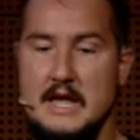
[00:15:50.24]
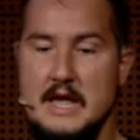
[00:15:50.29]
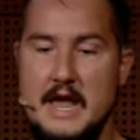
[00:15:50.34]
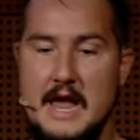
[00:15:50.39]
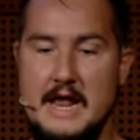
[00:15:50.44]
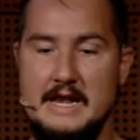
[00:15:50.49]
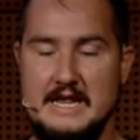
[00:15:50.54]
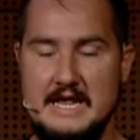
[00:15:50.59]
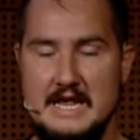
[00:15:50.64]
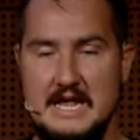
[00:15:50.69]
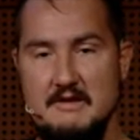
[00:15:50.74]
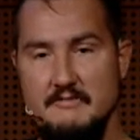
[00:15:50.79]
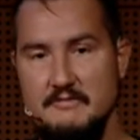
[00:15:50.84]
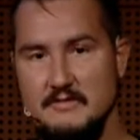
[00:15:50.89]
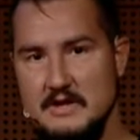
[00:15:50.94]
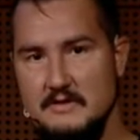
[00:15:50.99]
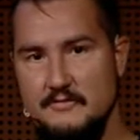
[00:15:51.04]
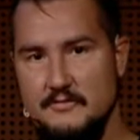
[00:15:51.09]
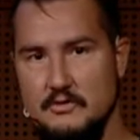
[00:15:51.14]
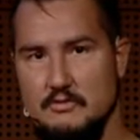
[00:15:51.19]
And even
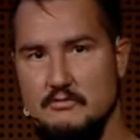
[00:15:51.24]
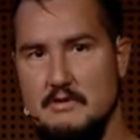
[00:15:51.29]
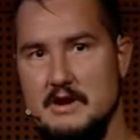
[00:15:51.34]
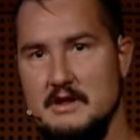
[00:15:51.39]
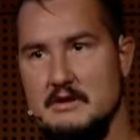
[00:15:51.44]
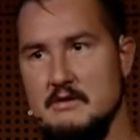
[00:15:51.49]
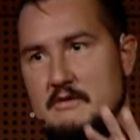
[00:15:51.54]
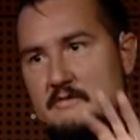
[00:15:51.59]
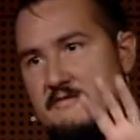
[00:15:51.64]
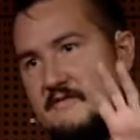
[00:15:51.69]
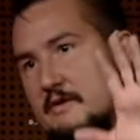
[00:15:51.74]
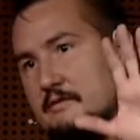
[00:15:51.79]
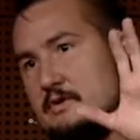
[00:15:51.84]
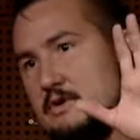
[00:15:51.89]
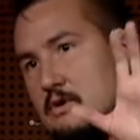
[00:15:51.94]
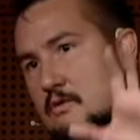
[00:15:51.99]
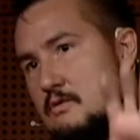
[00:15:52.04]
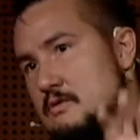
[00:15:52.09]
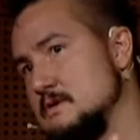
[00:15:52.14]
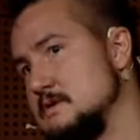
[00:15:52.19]
if you're running on a very
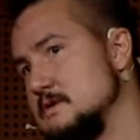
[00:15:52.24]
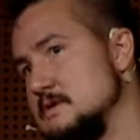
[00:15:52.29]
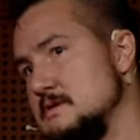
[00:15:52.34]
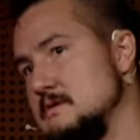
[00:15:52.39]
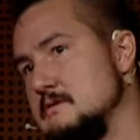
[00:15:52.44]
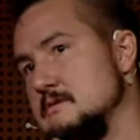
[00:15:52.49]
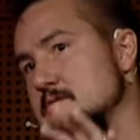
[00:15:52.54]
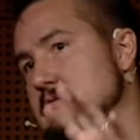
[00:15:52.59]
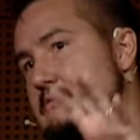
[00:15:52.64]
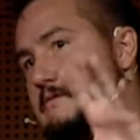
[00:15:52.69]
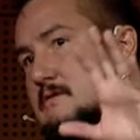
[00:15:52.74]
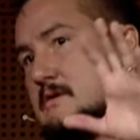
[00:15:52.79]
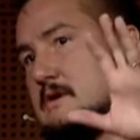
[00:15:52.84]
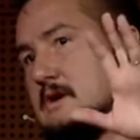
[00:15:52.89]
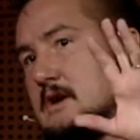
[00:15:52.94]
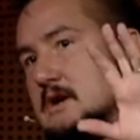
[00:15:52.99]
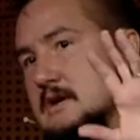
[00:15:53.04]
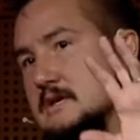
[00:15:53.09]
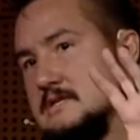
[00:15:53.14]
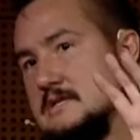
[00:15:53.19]
old
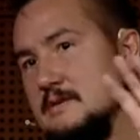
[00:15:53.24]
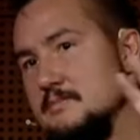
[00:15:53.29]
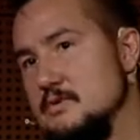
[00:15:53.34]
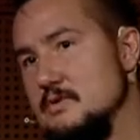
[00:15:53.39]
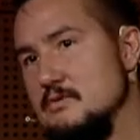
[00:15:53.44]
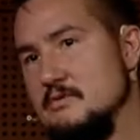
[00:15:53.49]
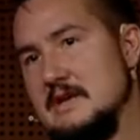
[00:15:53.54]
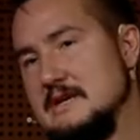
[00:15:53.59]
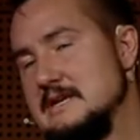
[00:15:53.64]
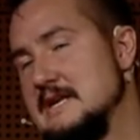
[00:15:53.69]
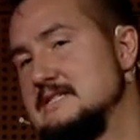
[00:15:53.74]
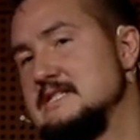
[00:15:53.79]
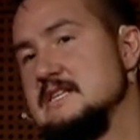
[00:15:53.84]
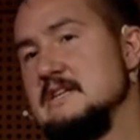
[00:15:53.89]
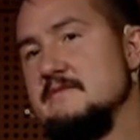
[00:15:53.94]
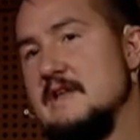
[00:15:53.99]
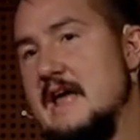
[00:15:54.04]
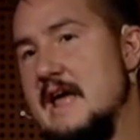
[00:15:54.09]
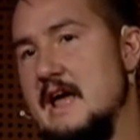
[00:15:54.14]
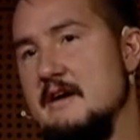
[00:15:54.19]
CPU that doesn't
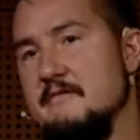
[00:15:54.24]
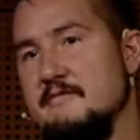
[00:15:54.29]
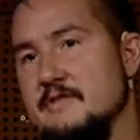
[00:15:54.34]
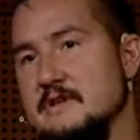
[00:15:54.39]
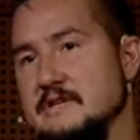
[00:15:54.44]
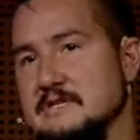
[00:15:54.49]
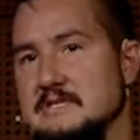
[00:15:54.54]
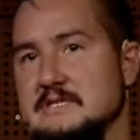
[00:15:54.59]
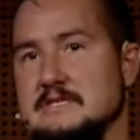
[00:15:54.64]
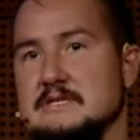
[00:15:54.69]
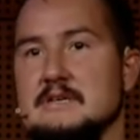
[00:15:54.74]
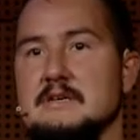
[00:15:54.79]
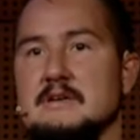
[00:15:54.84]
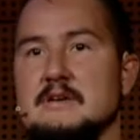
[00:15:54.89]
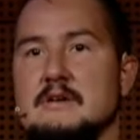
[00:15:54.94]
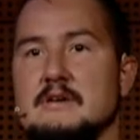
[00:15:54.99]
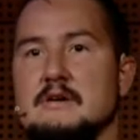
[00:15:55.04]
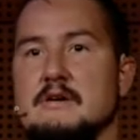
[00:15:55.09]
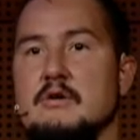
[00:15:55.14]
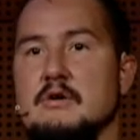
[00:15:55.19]
even have this,
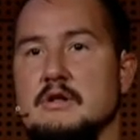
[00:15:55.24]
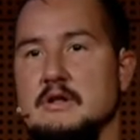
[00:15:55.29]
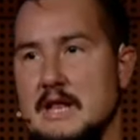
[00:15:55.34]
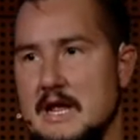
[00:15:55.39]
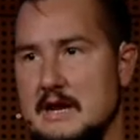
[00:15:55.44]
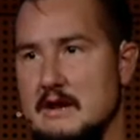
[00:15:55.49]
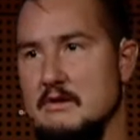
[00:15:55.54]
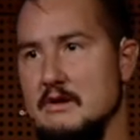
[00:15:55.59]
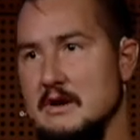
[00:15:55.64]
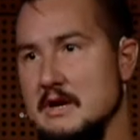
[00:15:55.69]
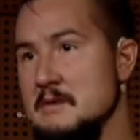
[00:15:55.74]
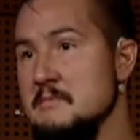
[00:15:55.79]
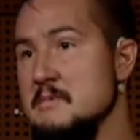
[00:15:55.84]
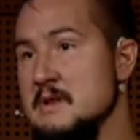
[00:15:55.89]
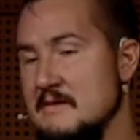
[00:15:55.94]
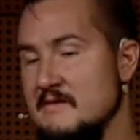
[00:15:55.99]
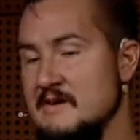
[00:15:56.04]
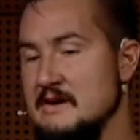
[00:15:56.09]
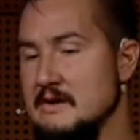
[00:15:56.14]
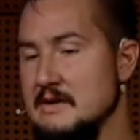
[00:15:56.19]
on like on a
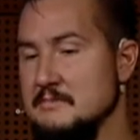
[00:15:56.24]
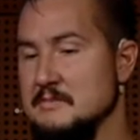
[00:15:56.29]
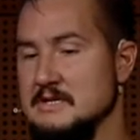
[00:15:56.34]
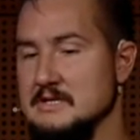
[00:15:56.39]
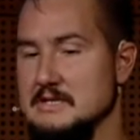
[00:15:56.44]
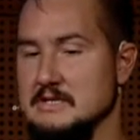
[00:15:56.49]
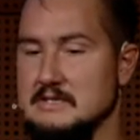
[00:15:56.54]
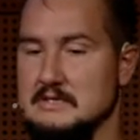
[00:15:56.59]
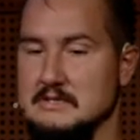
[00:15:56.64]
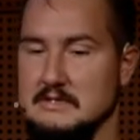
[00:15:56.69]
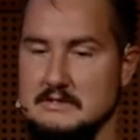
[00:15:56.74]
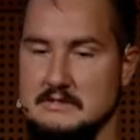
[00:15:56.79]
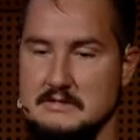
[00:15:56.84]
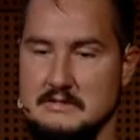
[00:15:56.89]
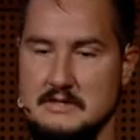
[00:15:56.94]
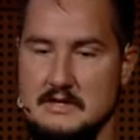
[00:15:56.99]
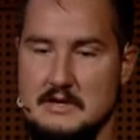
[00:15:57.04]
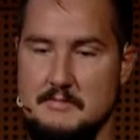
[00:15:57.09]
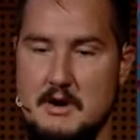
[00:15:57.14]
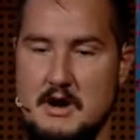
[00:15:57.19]
very limited
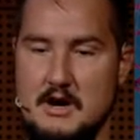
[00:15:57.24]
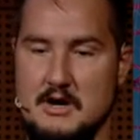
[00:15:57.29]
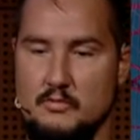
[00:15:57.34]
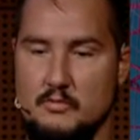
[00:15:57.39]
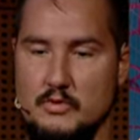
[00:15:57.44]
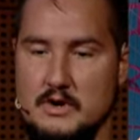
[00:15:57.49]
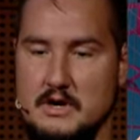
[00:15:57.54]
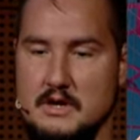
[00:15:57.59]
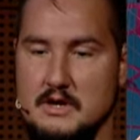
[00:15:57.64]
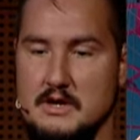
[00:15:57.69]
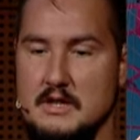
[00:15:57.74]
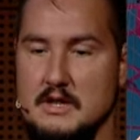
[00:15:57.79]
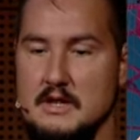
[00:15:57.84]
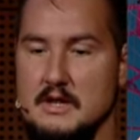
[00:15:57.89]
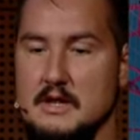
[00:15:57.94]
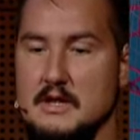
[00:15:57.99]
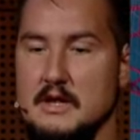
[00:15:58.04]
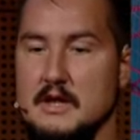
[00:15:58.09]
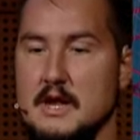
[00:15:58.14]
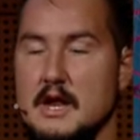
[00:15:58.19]
hardware,
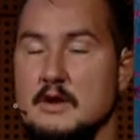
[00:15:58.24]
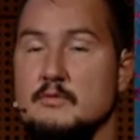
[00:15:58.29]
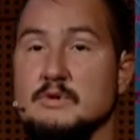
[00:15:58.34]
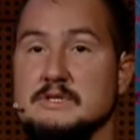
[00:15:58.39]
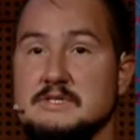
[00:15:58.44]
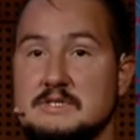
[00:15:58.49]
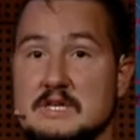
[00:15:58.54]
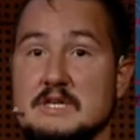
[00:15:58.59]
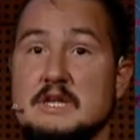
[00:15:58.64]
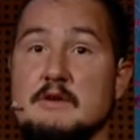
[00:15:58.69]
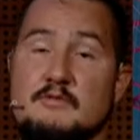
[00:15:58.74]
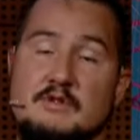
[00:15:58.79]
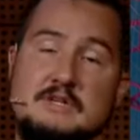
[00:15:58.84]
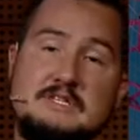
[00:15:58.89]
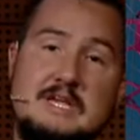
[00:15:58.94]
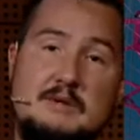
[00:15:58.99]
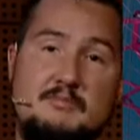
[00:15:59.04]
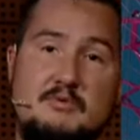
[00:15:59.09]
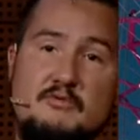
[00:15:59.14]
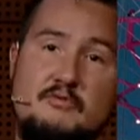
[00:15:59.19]
it will still give you the
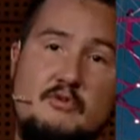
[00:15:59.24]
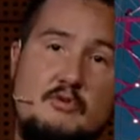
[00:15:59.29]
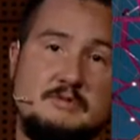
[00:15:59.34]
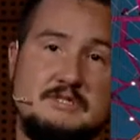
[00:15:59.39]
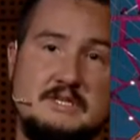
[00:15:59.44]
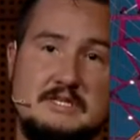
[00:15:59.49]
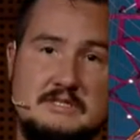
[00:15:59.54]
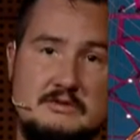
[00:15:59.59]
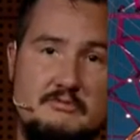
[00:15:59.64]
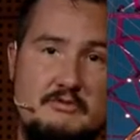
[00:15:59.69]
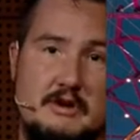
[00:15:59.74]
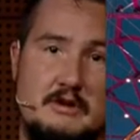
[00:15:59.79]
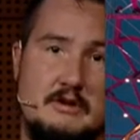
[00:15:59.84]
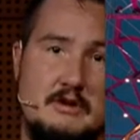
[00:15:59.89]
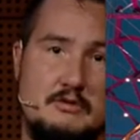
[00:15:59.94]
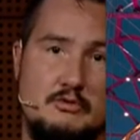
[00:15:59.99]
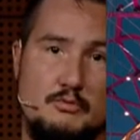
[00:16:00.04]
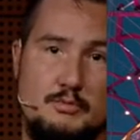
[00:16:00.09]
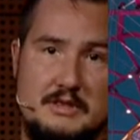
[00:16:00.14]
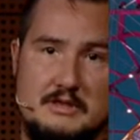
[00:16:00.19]
same performance as the regular
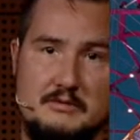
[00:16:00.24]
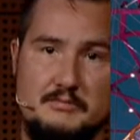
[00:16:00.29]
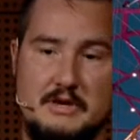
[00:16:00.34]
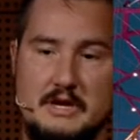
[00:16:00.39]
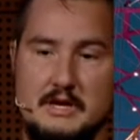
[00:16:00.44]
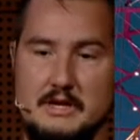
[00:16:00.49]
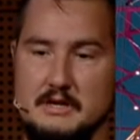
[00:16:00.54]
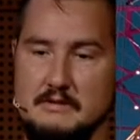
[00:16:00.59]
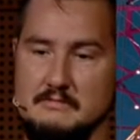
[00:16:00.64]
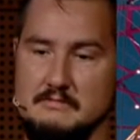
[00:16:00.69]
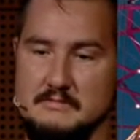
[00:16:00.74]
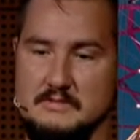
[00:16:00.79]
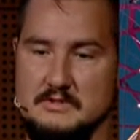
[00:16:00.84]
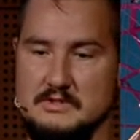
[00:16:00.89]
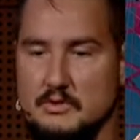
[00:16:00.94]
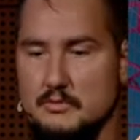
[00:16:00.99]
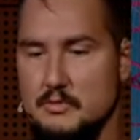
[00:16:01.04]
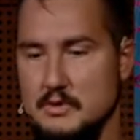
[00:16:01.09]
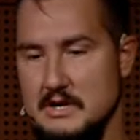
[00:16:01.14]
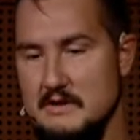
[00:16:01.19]
loop at the beginning. So
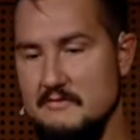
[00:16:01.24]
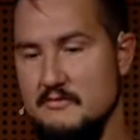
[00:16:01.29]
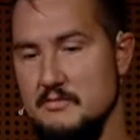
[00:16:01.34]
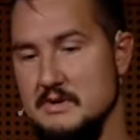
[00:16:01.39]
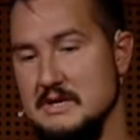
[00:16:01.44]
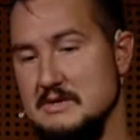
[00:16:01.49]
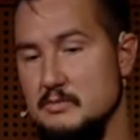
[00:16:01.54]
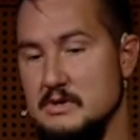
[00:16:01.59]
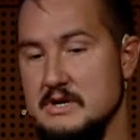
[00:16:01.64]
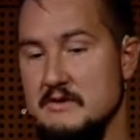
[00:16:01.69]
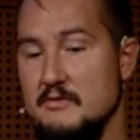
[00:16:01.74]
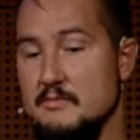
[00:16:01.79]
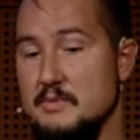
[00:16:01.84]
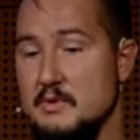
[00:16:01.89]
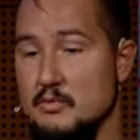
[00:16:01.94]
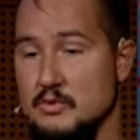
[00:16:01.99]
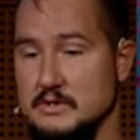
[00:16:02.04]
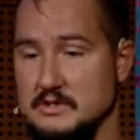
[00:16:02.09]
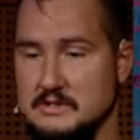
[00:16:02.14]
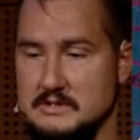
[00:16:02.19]
it will never be
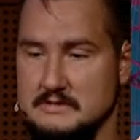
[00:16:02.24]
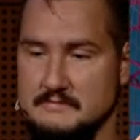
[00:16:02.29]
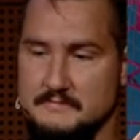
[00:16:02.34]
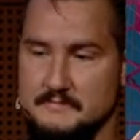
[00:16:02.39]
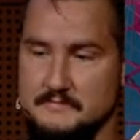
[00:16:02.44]
worse.